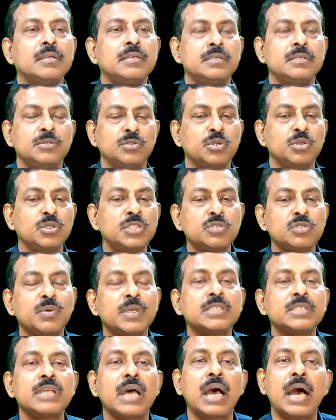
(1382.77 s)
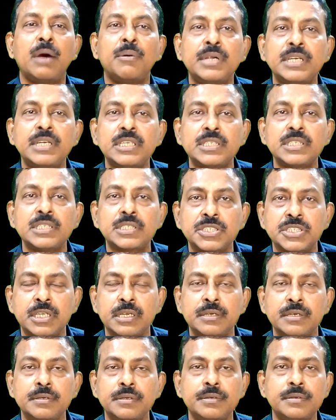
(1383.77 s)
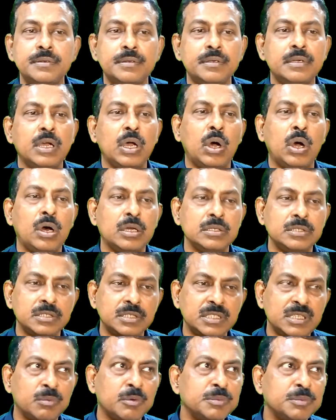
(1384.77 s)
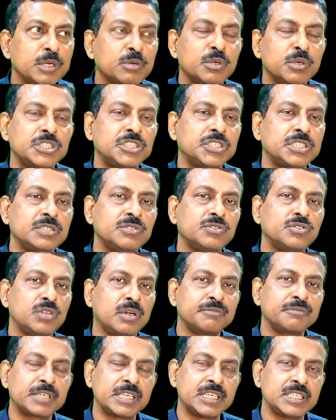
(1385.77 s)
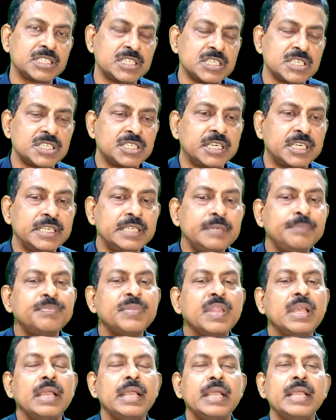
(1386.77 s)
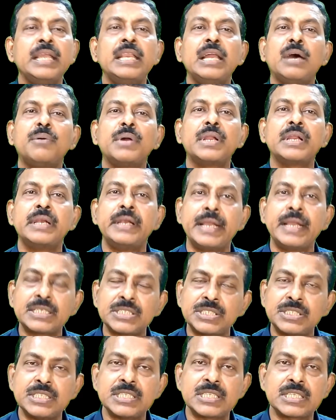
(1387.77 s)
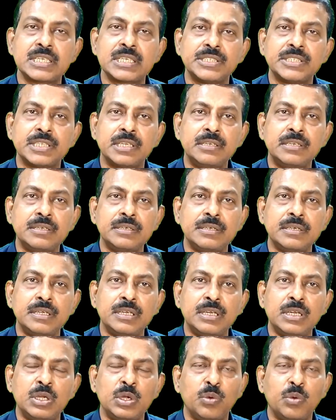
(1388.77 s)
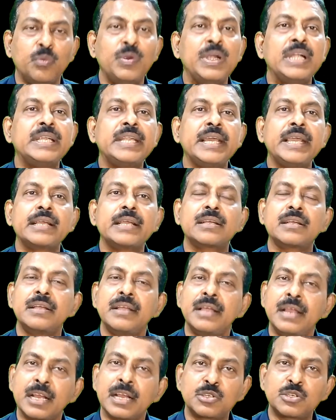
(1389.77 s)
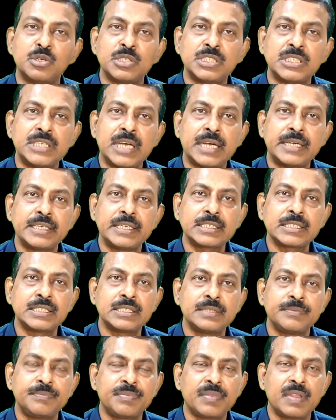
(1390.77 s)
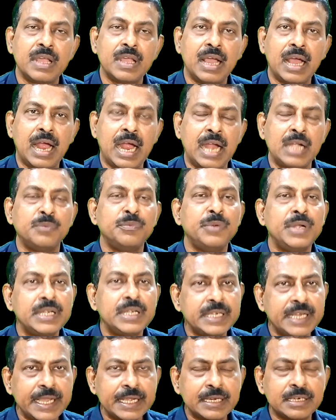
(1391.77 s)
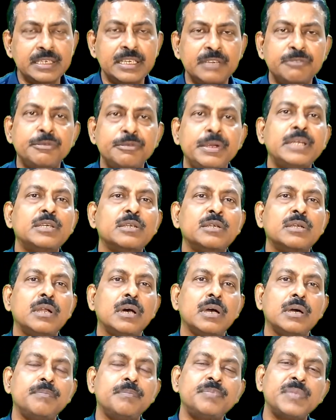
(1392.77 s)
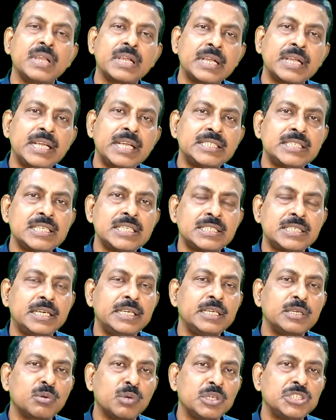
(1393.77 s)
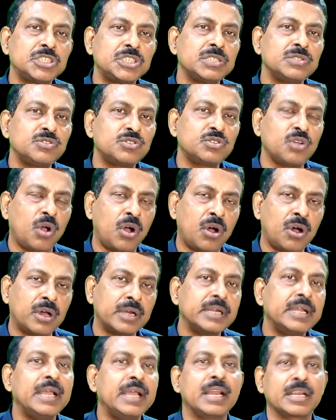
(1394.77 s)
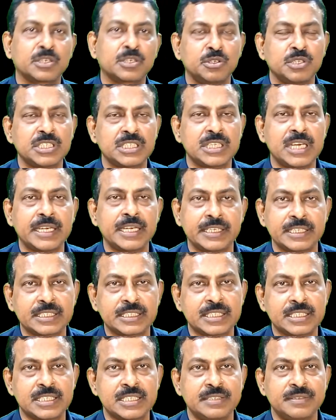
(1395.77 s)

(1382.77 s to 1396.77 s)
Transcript: So this was our discussion on some of the questions of case study. In our next discussion, we'll take electrostatics and we'll take different case study questions on electrostatics.